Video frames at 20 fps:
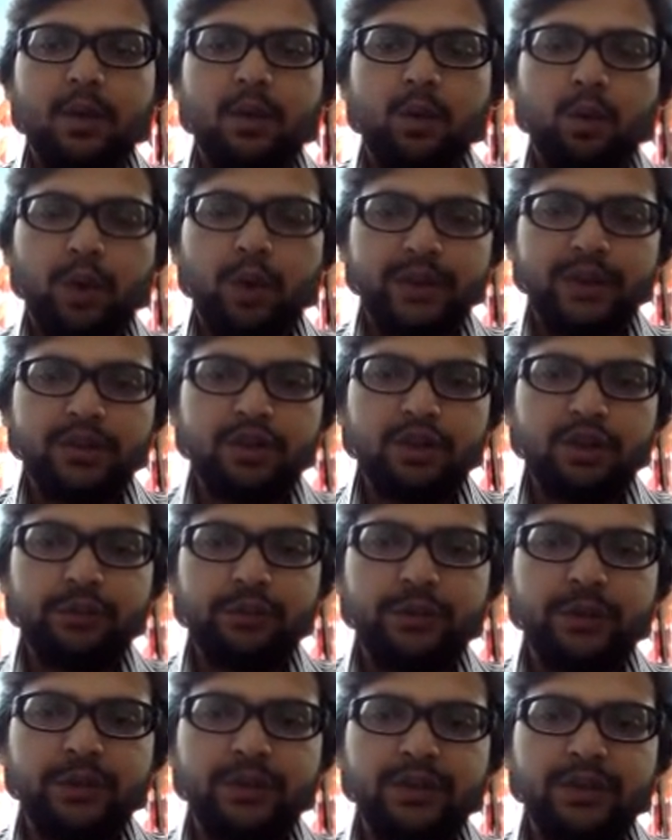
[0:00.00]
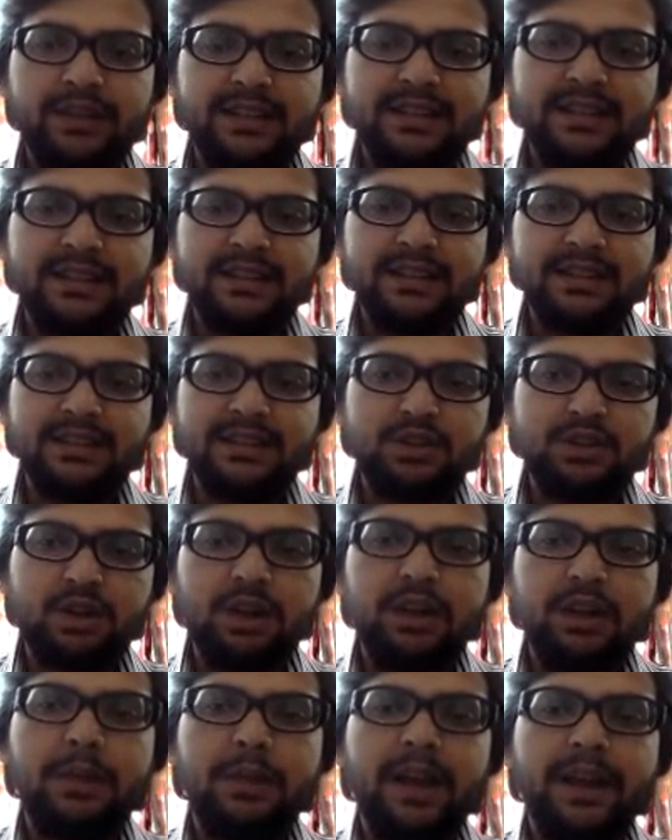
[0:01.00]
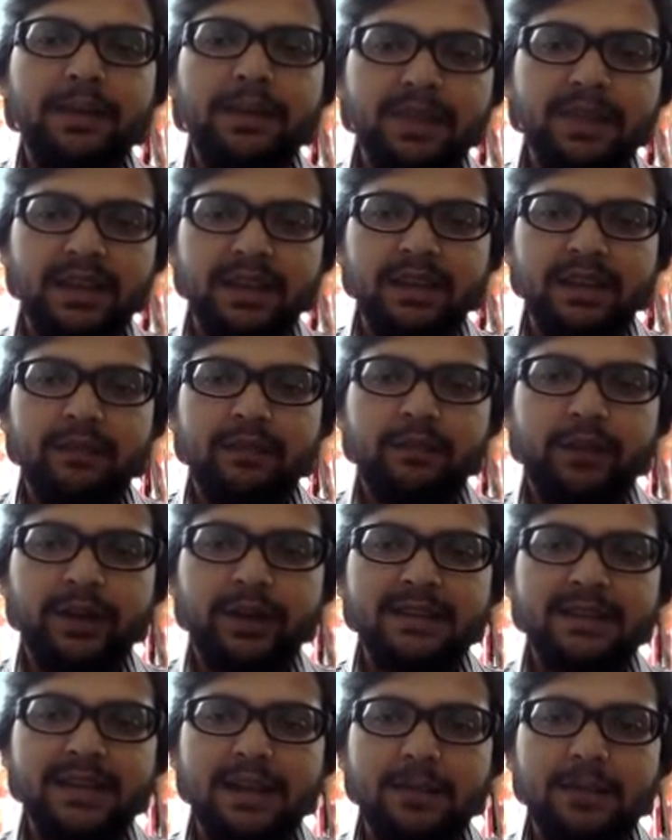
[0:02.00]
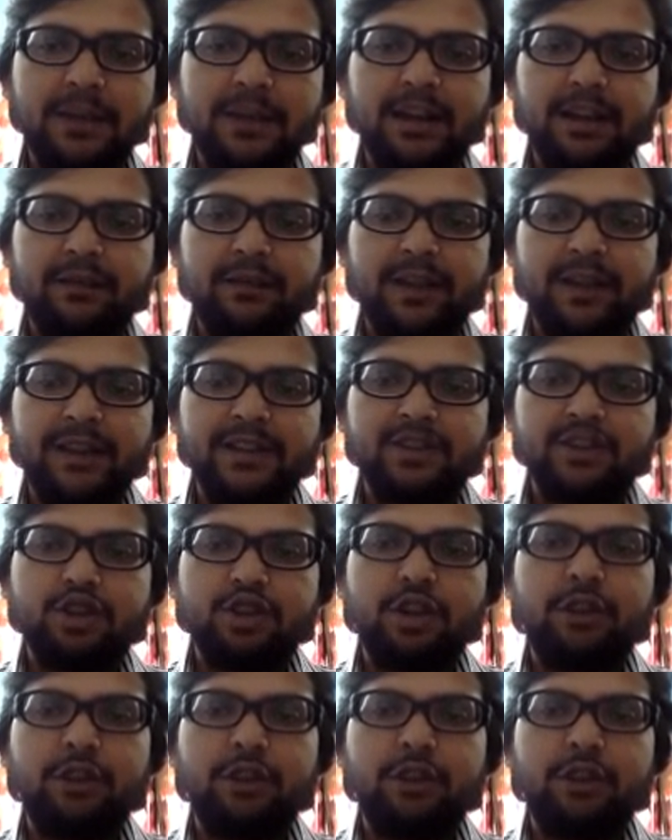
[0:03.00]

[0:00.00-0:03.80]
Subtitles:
one software which is installed by me, for example, if I install